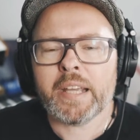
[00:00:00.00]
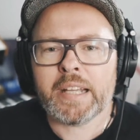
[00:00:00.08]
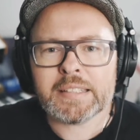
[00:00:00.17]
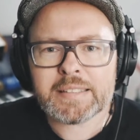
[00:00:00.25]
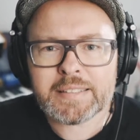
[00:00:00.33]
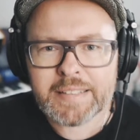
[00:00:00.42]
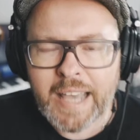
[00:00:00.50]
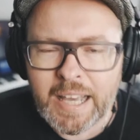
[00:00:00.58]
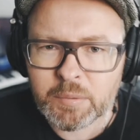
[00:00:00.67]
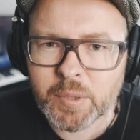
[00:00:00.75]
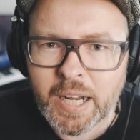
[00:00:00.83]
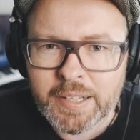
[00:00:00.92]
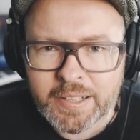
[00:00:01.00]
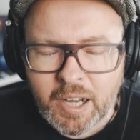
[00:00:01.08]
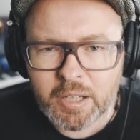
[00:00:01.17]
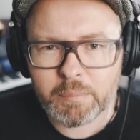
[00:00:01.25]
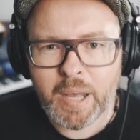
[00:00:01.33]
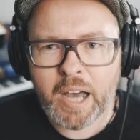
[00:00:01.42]
Instead, what I
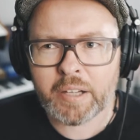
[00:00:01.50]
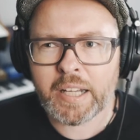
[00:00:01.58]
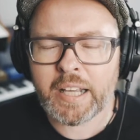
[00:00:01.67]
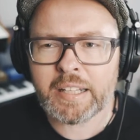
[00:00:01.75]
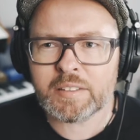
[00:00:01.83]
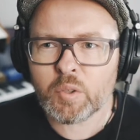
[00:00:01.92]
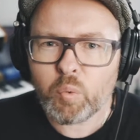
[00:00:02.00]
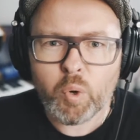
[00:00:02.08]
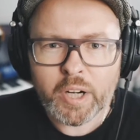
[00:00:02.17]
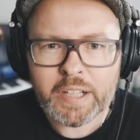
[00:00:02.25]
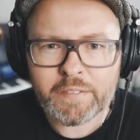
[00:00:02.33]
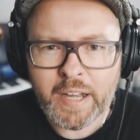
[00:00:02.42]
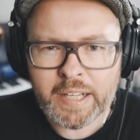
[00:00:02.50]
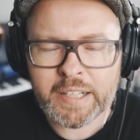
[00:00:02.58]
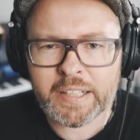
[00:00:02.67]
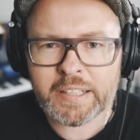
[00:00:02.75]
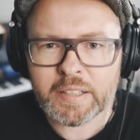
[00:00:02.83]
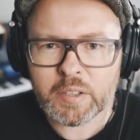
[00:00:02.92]
thought about is, what if I
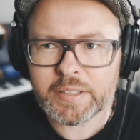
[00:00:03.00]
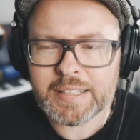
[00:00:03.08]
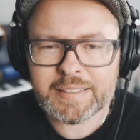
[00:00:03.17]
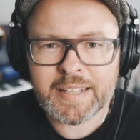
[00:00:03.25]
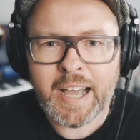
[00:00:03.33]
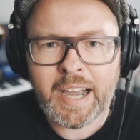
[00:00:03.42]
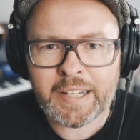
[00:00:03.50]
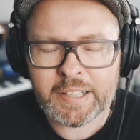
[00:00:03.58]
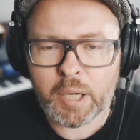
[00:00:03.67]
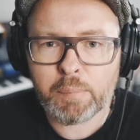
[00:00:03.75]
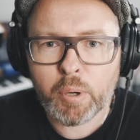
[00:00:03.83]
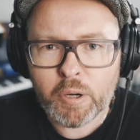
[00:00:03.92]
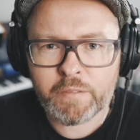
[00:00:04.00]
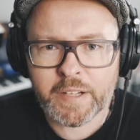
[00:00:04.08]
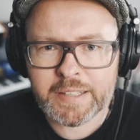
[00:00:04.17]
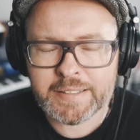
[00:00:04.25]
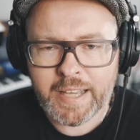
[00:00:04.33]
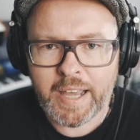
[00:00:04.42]
could design a
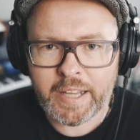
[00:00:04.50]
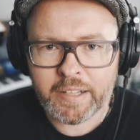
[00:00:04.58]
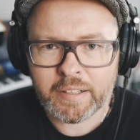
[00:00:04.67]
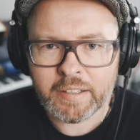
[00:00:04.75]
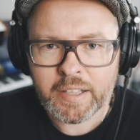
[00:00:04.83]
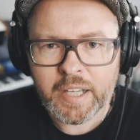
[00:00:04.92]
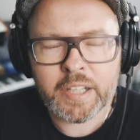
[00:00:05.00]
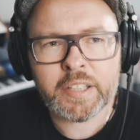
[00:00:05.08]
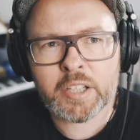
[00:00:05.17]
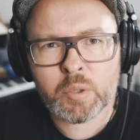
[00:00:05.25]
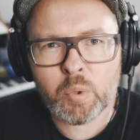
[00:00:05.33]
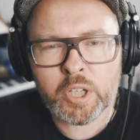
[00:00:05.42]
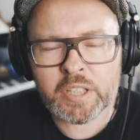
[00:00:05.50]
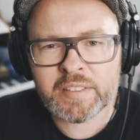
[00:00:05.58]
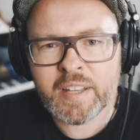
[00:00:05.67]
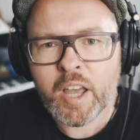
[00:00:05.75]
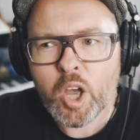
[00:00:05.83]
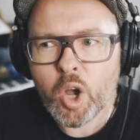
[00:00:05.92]
perfect day? In other words,
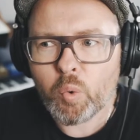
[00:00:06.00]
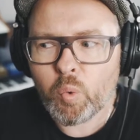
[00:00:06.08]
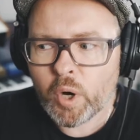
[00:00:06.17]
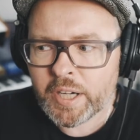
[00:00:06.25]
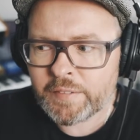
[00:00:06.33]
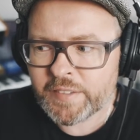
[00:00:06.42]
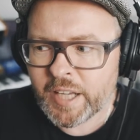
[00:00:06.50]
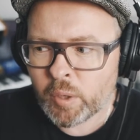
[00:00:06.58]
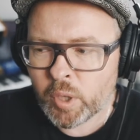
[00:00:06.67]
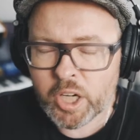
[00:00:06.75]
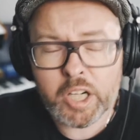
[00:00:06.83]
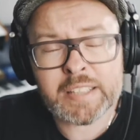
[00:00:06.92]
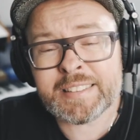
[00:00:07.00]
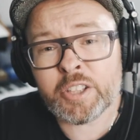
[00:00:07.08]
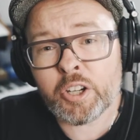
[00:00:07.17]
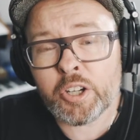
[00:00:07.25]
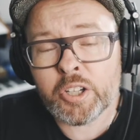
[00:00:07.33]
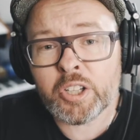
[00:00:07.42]
what if there were a
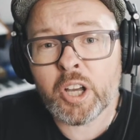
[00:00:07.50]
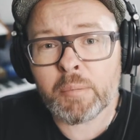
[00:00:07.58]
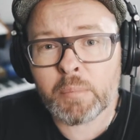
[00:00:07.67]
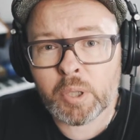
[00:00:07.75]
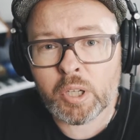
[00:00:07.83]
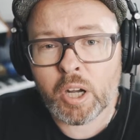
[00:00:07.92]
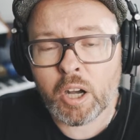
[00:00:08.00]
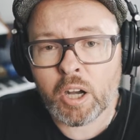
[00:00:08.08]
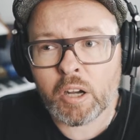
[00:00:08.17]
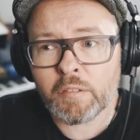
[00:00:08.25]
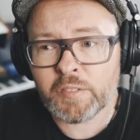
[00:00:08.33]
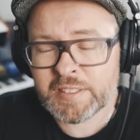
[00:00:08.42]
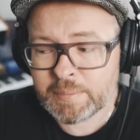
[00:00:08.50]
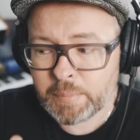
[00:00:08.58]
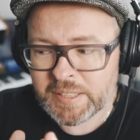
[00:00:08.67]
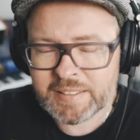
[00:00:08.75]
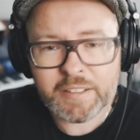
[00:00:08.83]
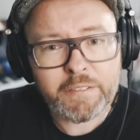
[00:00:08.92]
certain number of
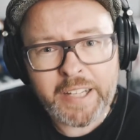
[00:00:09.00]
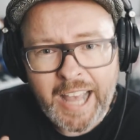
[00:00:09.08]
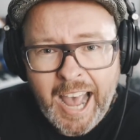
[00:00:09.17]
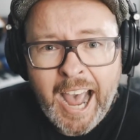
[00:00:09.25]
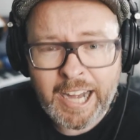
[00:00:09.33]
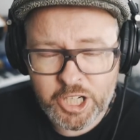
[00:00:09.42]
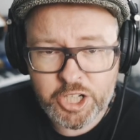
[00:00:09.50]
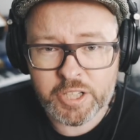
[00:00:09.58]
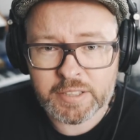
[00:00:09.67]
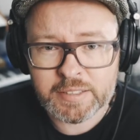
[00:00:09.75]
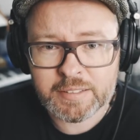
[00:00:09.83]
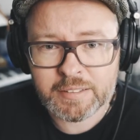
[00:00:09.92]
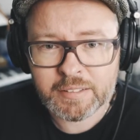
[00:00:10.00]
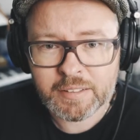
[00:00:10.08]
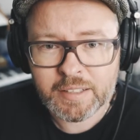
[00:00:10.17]
specific actions